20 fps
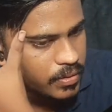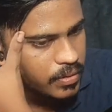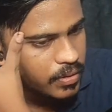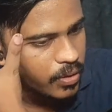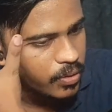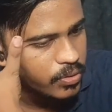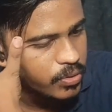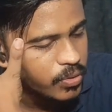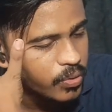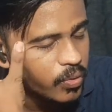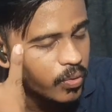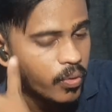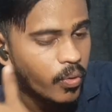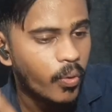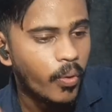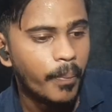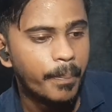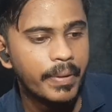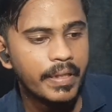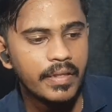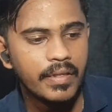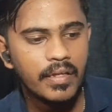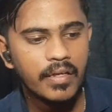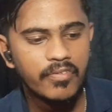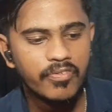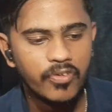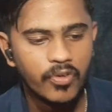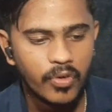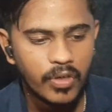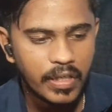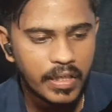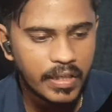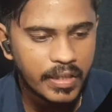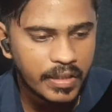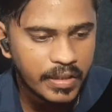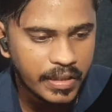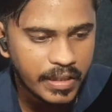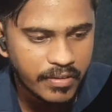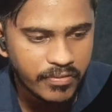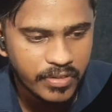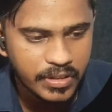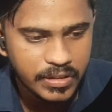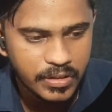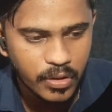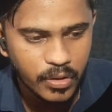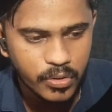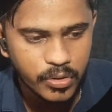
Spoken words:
Now to open the folder in Visual